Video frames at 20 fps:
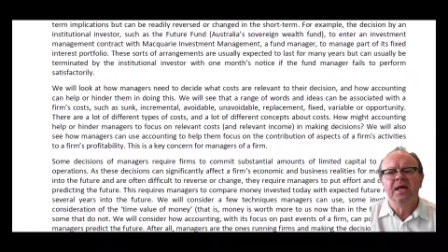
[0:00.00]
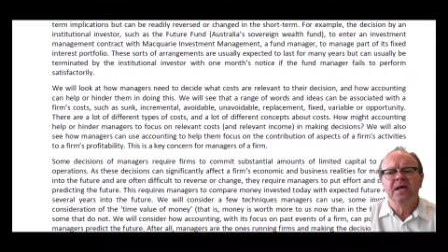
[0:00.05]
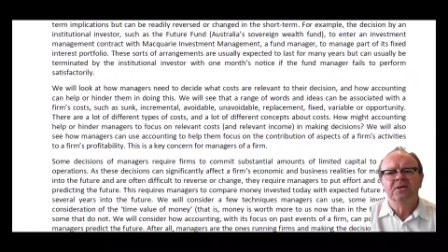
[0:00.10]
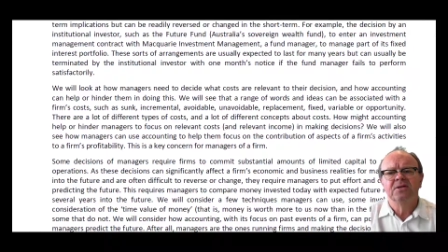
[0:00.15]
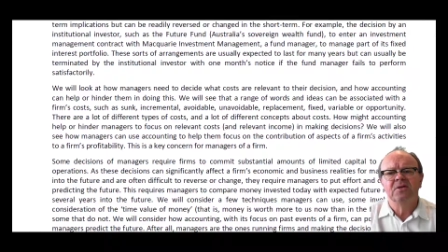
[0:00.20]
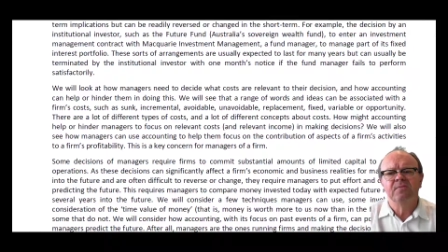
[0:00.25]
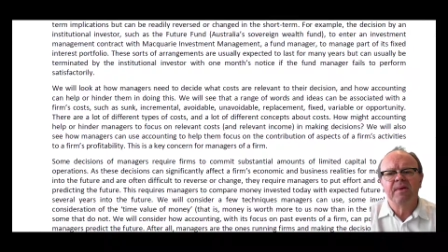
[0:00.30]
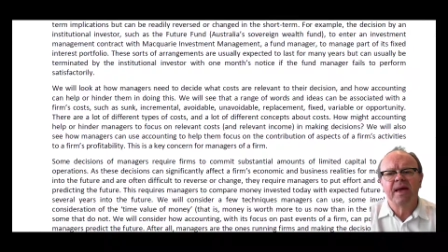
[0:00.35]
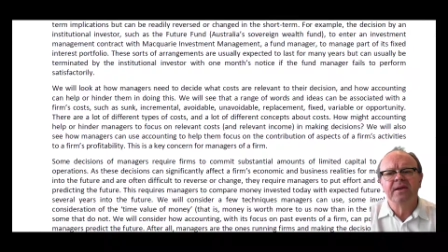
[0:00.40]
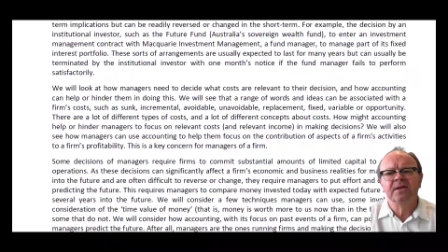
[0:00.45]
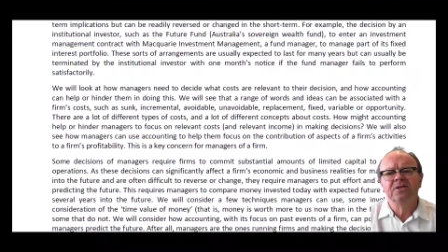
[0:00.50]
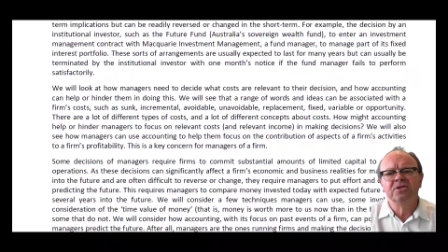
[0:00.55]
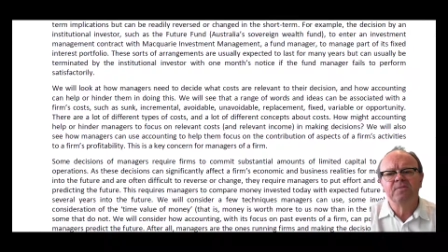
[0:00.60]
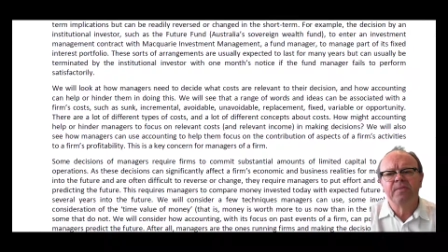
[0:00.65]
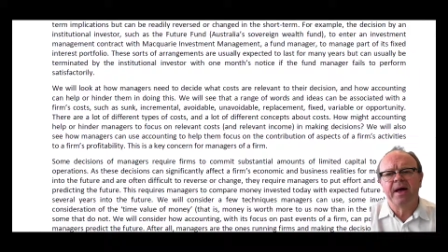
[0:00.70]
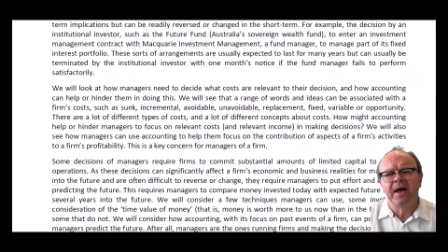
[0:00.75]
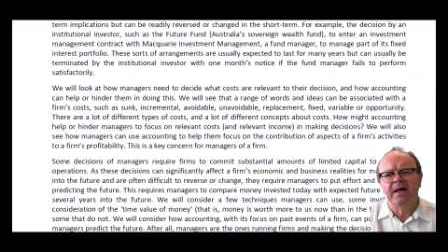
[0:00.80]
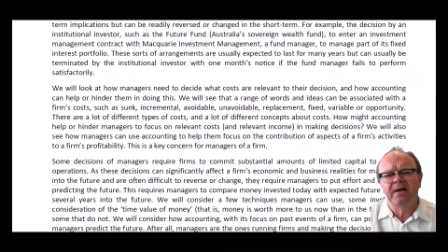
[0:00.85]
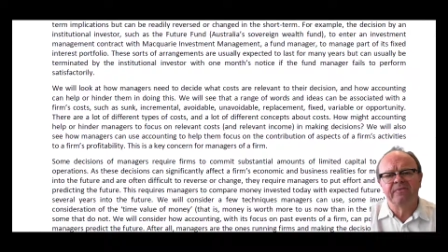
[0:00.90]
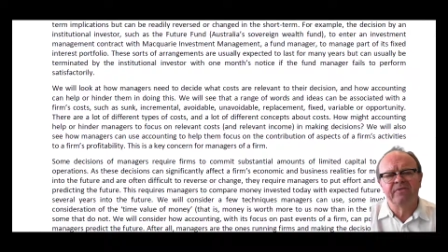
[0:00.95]
to manage
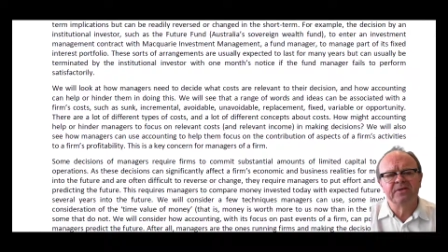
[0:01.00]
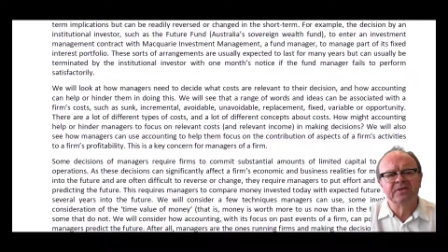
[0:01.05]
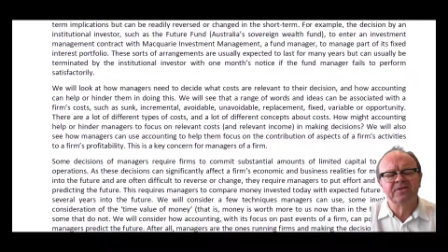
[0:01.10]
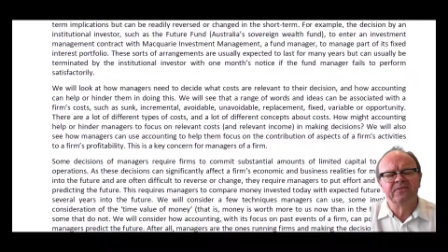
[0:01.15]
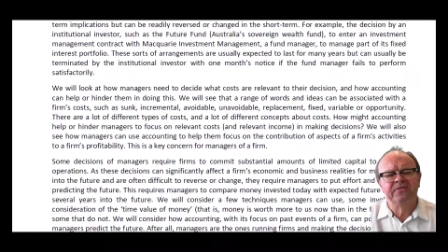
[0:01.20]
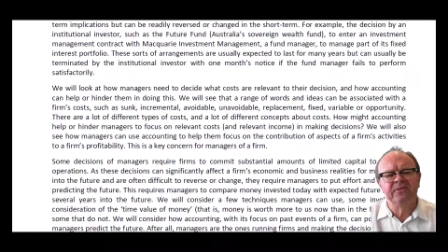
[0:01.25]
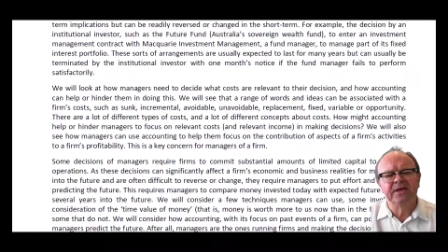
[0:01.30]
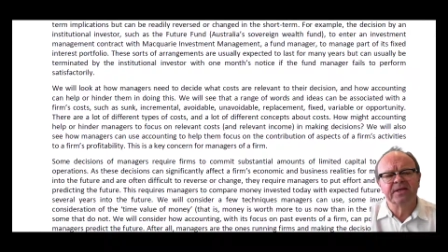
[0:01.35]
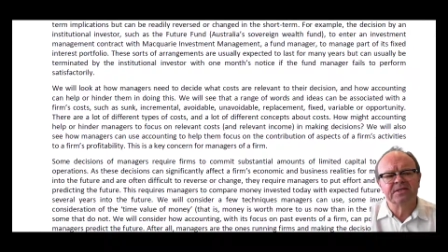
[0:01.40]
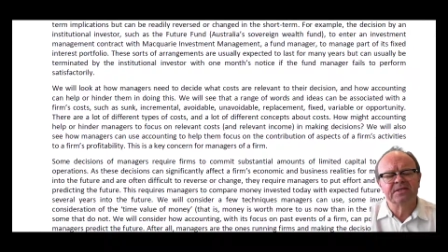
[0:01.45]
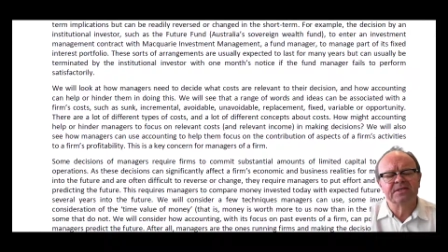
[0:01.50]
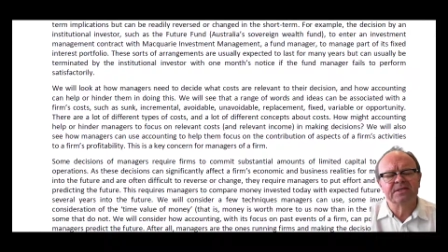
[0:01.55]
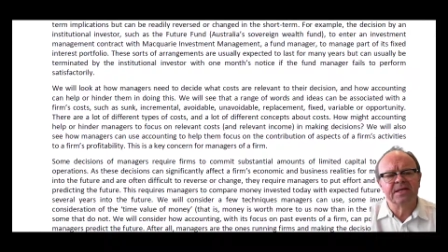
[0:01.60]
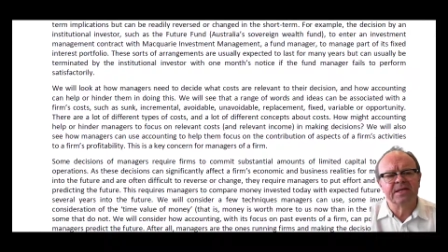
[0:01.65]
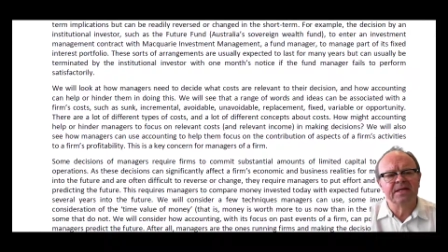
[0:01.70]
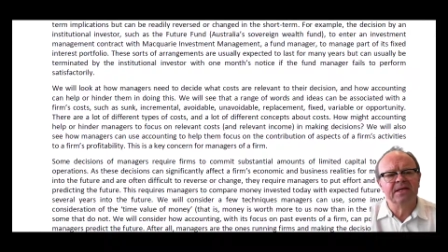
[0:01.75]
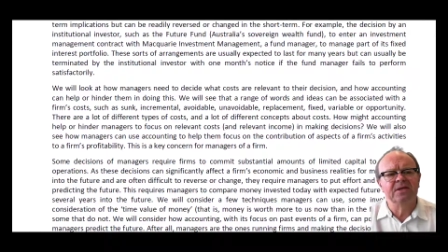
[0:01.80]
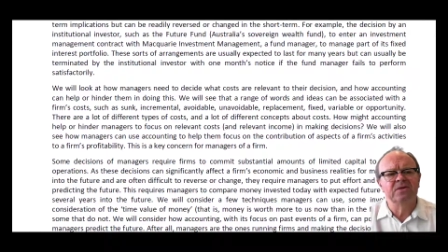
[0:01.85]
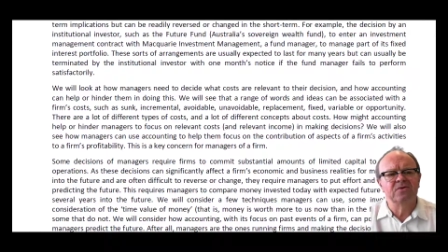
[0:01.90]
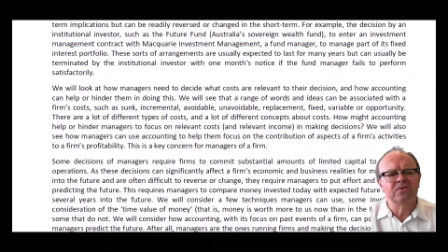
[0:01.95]
part of its fixed
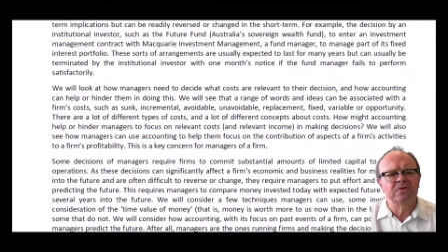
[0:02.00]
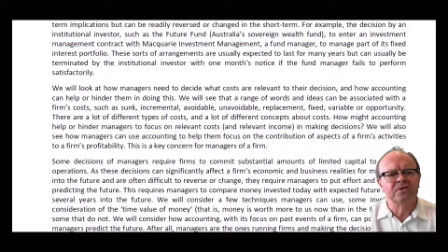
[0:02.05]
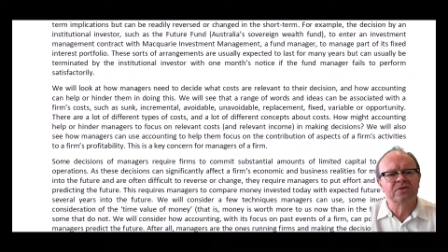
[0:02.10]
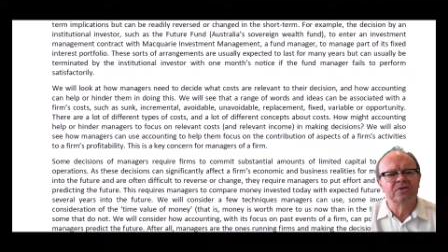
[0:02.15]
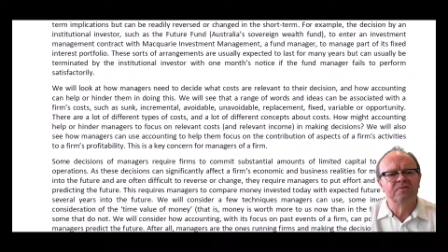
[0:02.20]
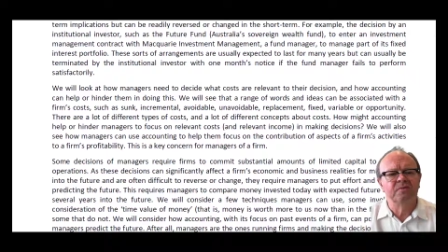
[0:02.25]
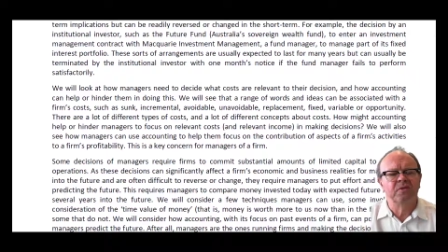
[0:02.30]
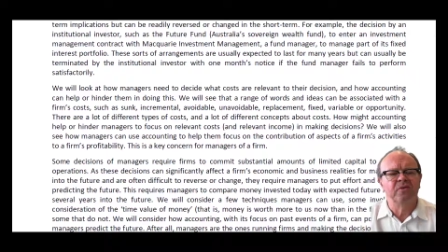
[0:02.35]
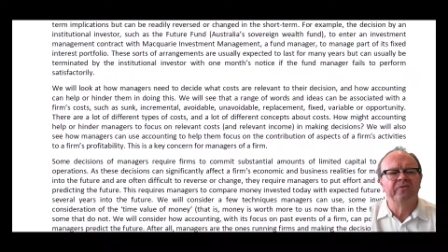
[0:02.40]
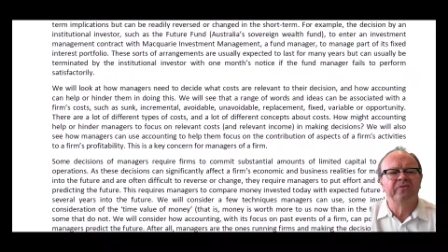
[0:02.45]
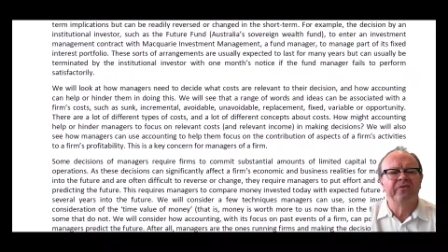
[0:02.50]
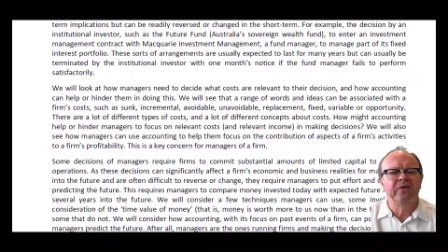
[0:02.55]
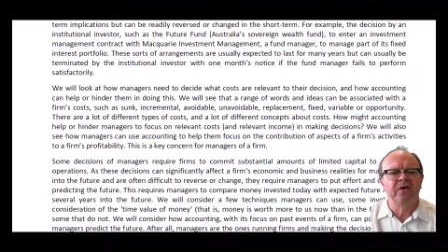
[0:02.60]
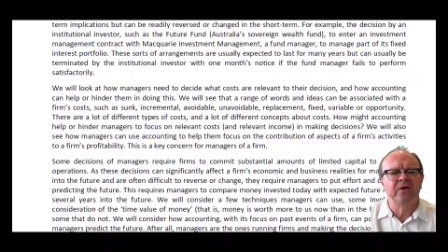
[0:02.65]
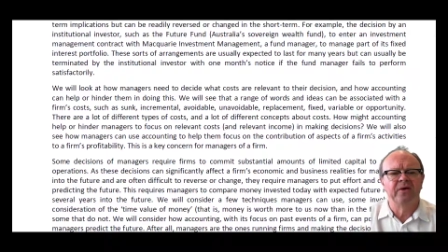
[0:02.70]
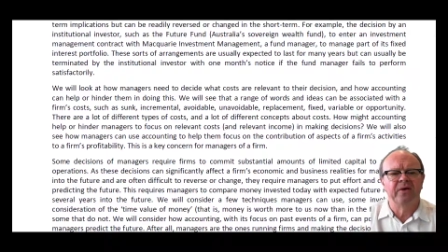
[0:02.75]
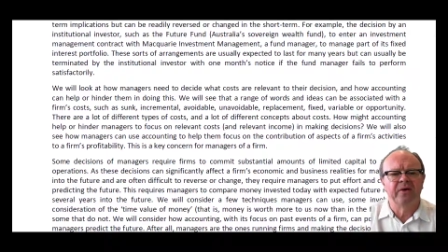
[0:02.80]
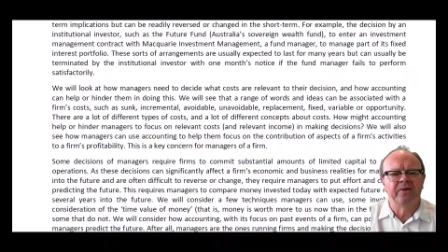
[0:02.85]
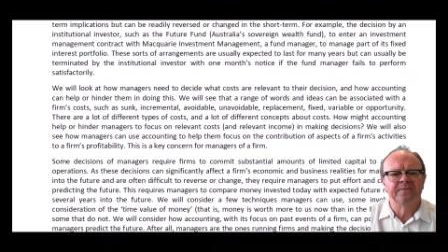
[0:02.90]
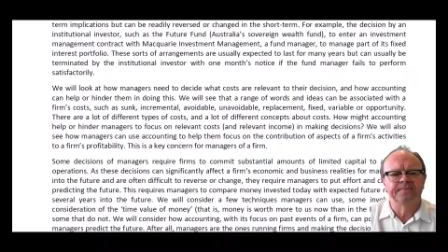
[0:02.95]
interest
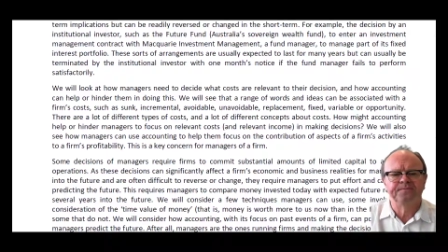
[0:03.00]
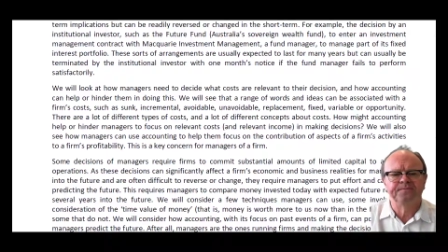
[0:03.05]
portfolio.